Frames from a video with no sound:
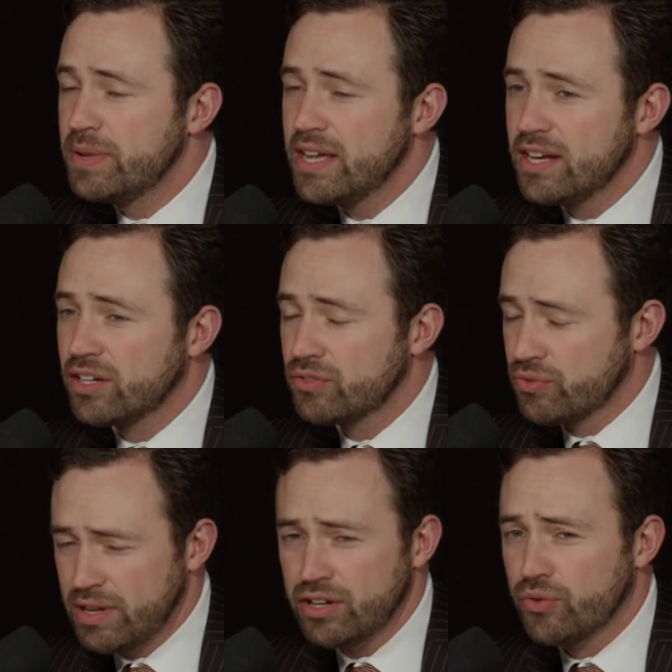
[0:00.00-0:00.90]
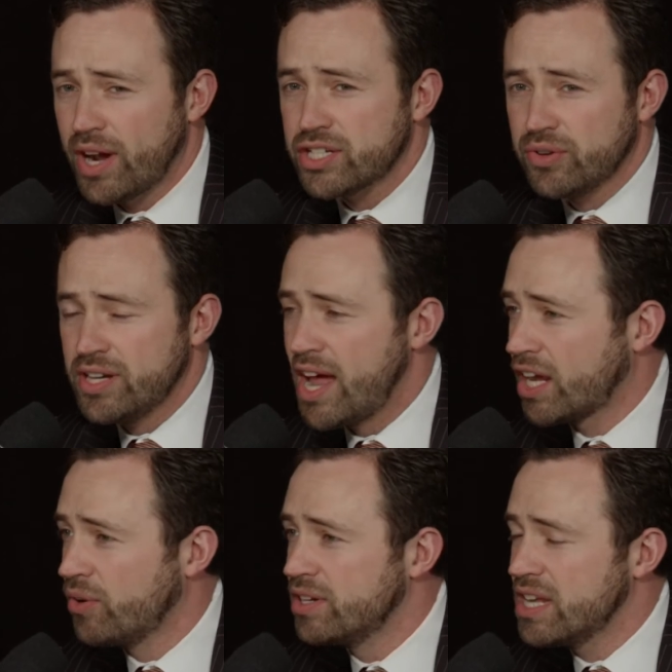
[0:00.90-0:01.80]
be incorrect or
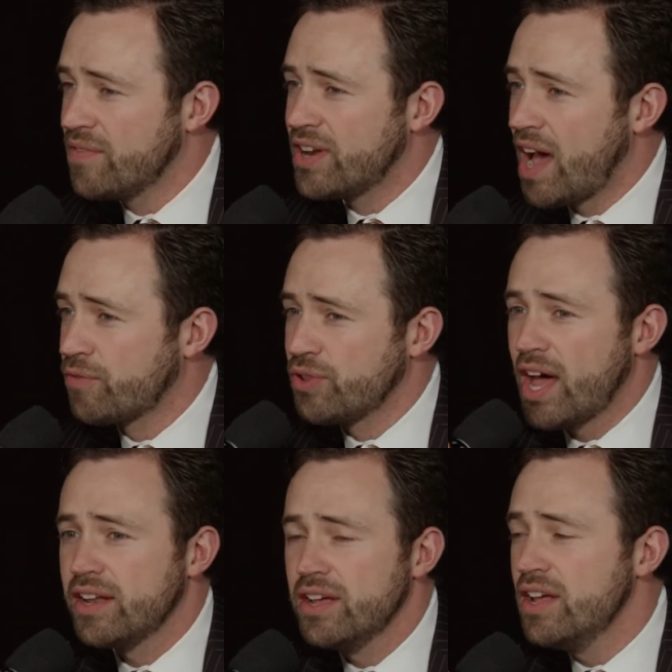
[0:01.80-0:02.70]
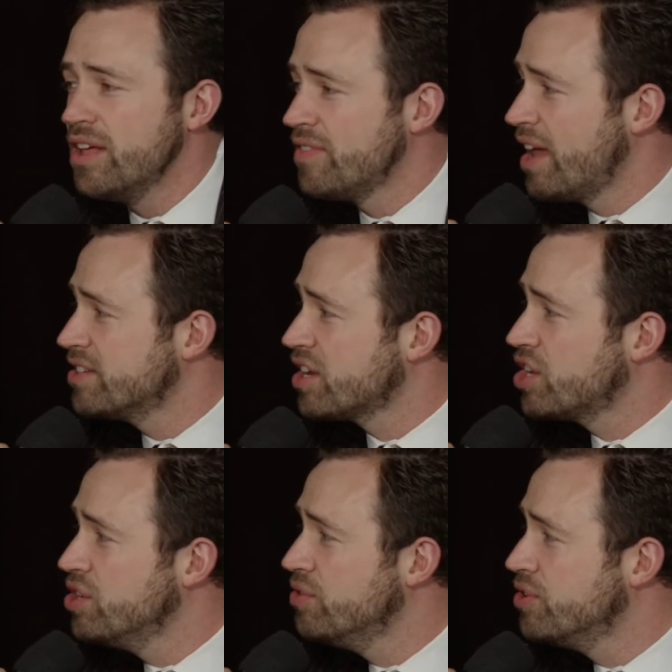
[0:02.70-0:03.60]
inaccurate even after that. That is a
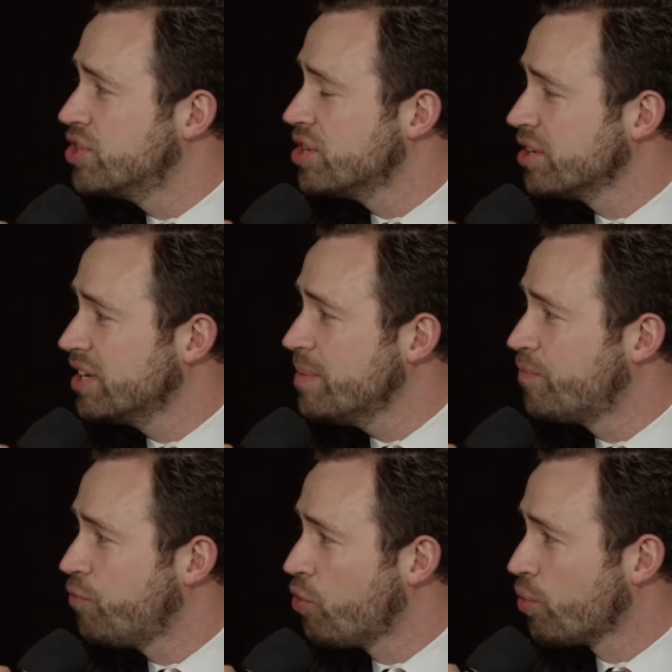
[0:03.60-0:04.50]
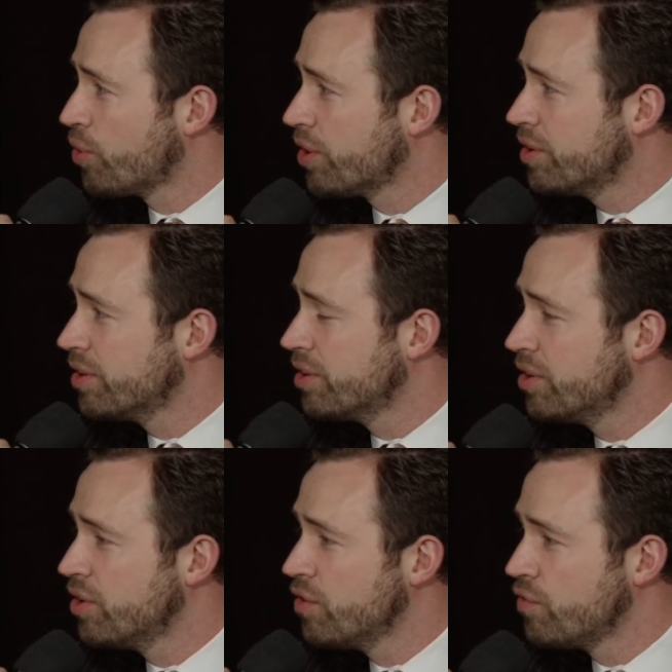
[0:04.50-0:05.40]
huge leap forward
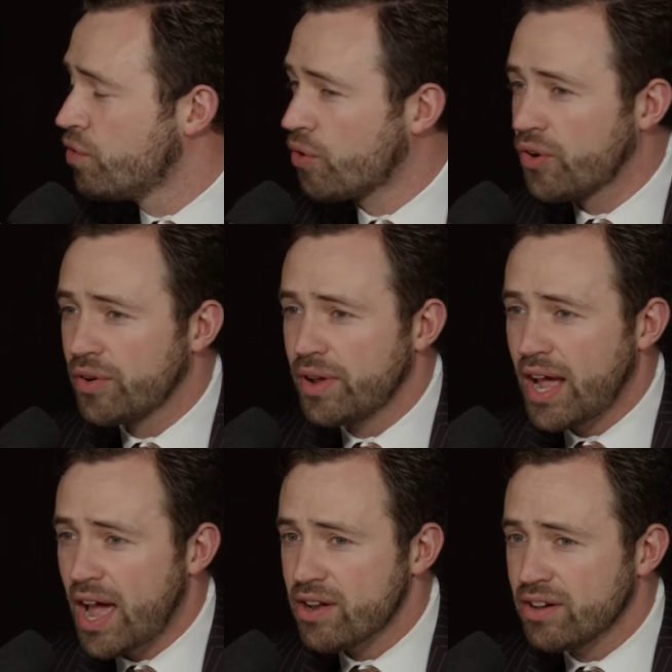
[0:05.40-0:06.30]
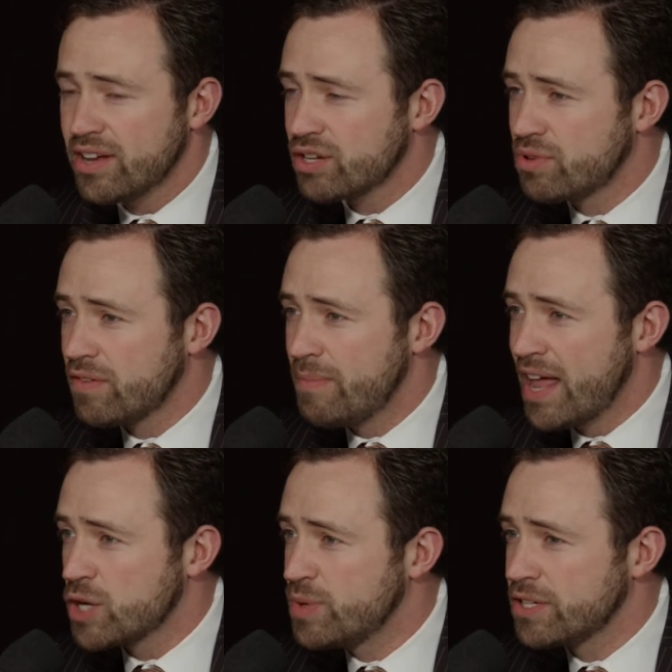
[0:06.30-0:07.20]
for analytics-driven
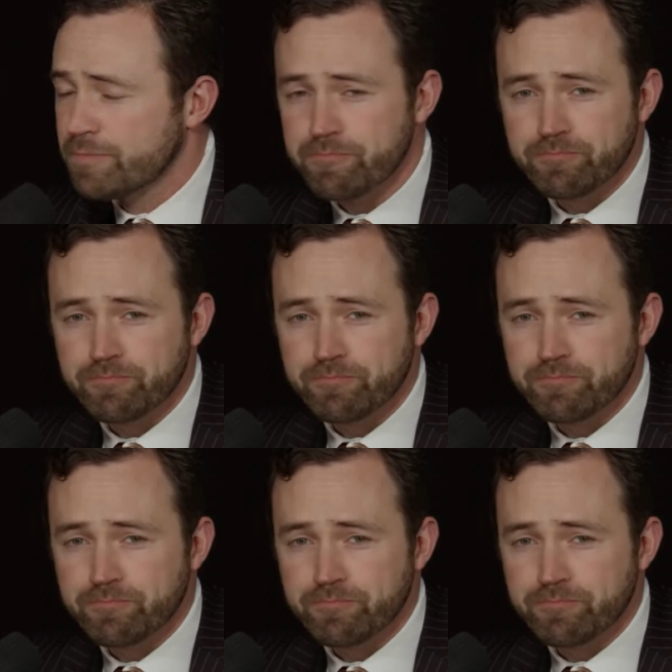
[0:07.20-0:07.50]
management.